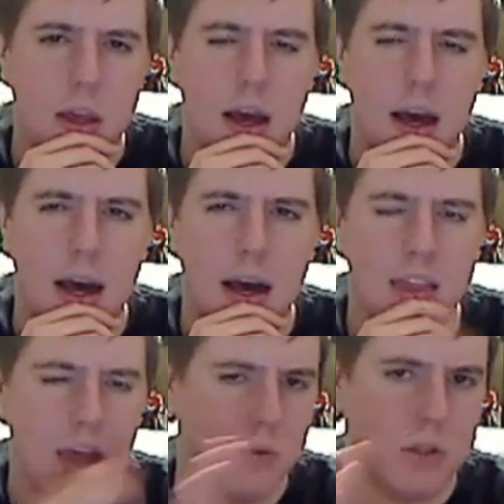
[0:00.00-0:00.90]
Uh, I
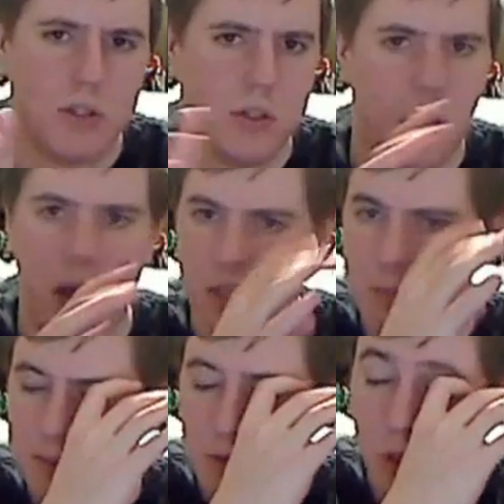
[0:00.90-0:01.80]
thought it was
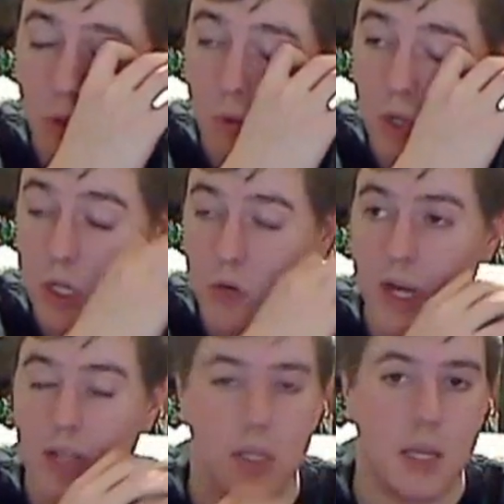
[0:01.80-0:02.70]
awesome episode, really
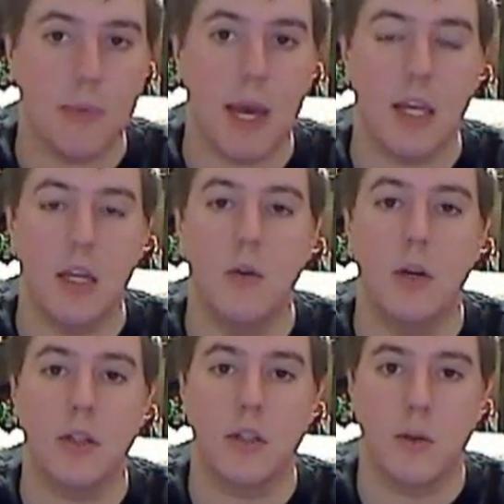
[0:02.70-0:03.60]
great to get back into
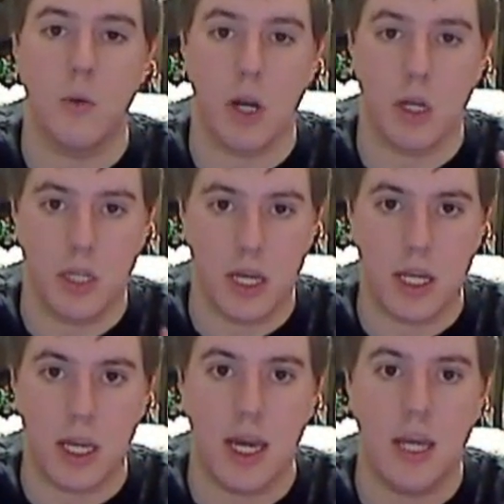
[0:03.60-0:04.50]
it, see The Walking Dead
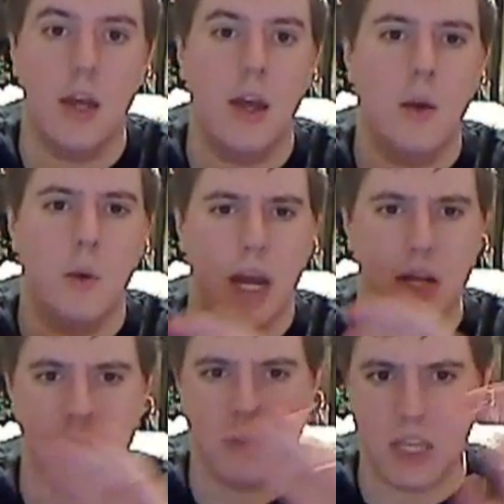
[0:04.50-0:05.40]
again. We
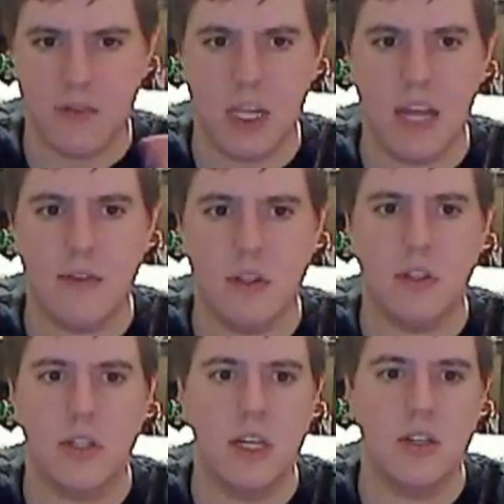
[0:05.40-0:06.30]
got seven left this
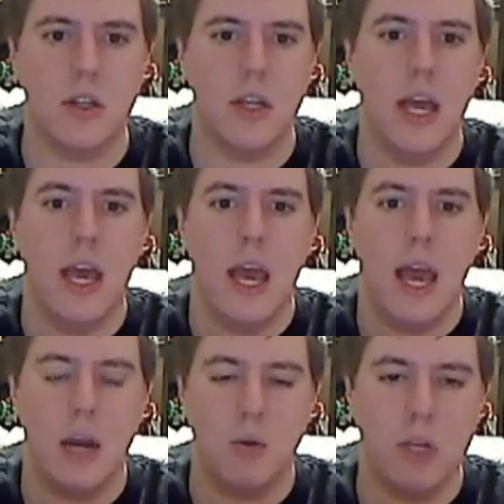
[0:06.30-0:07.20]
season,
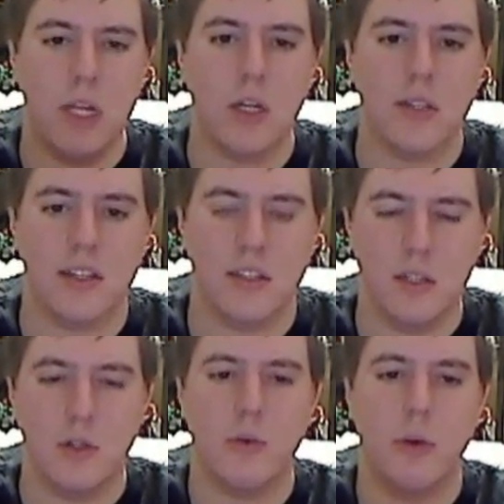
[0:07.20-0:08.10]
and it really looks like
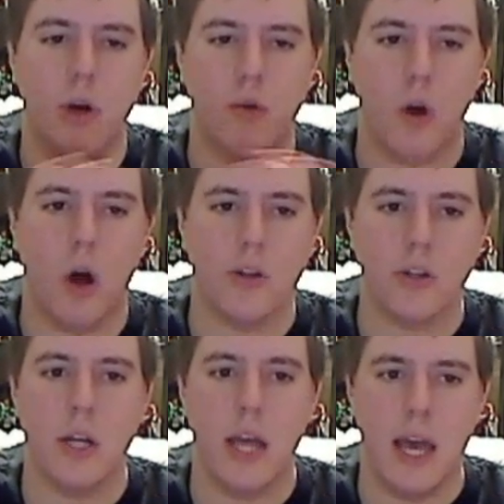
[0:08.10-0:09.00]
season three overall is
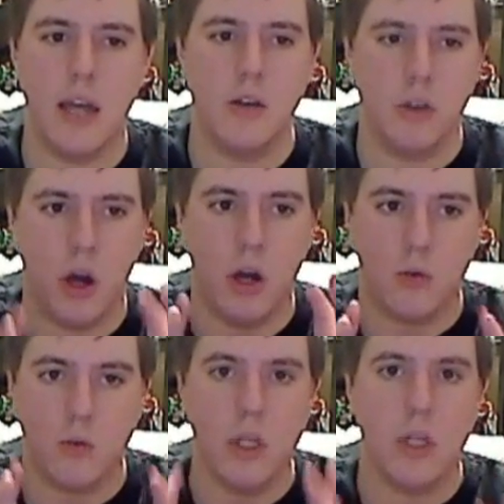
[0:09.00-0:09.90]
going to end on a
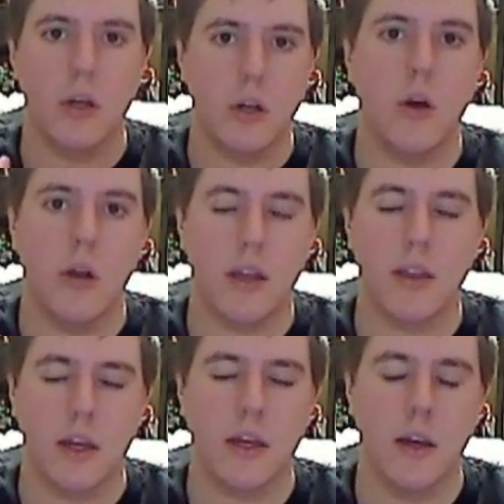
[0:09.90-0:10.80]
really good note. I
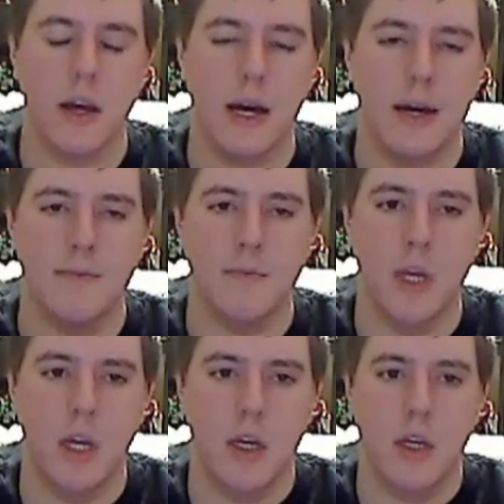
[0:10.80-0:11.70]
think, um,
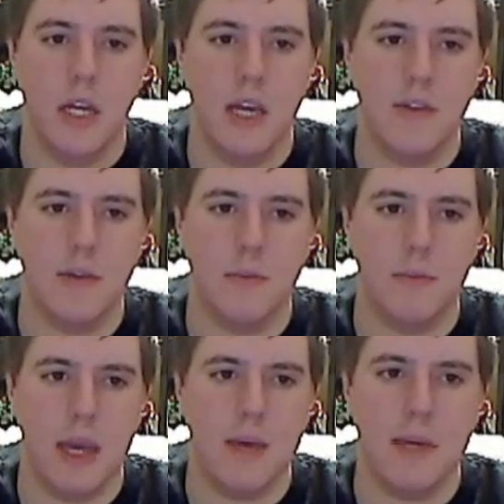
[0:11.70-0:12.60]
even
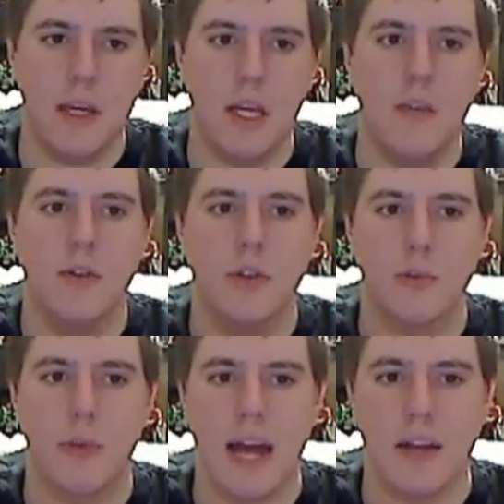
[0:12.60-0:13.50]
maybe even
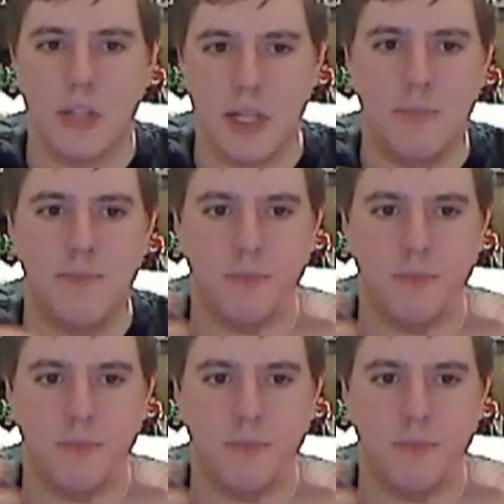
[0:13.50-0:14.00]
surpassing